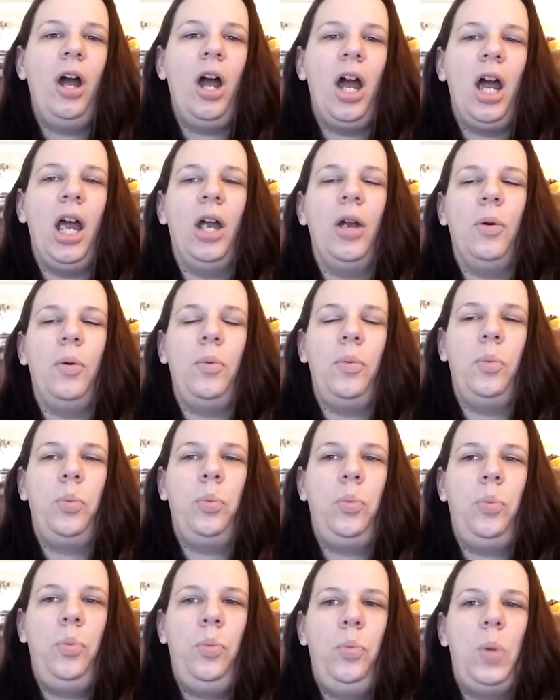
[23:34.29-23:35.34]
our
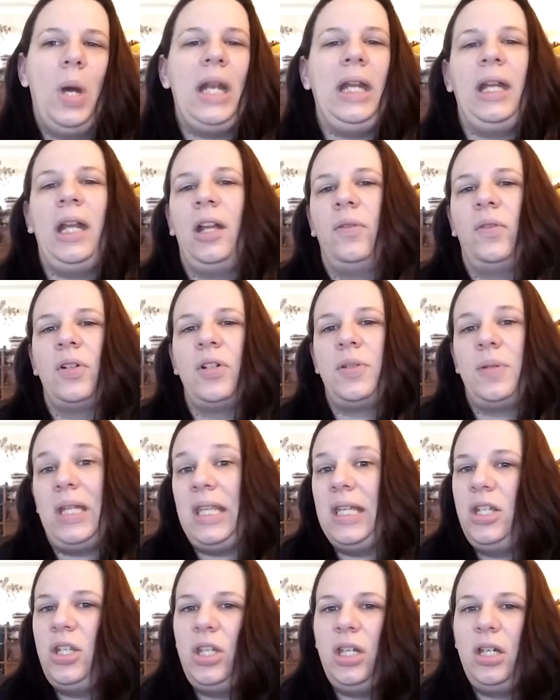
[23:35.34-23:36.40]
wedding anniversary
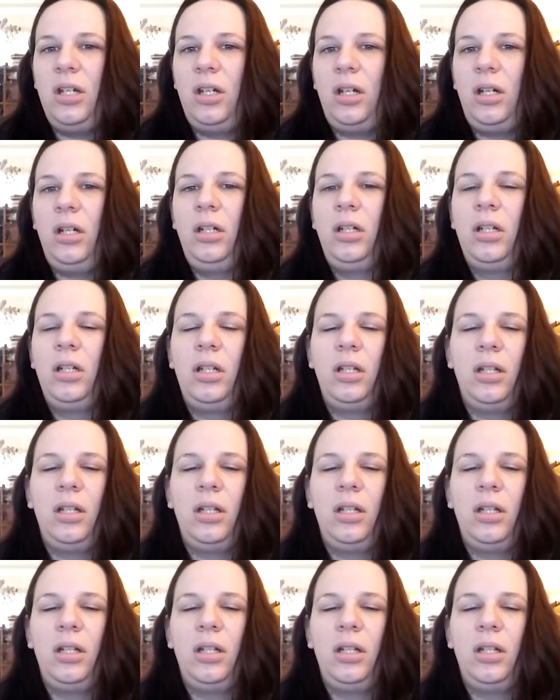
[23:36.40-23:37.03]
this year.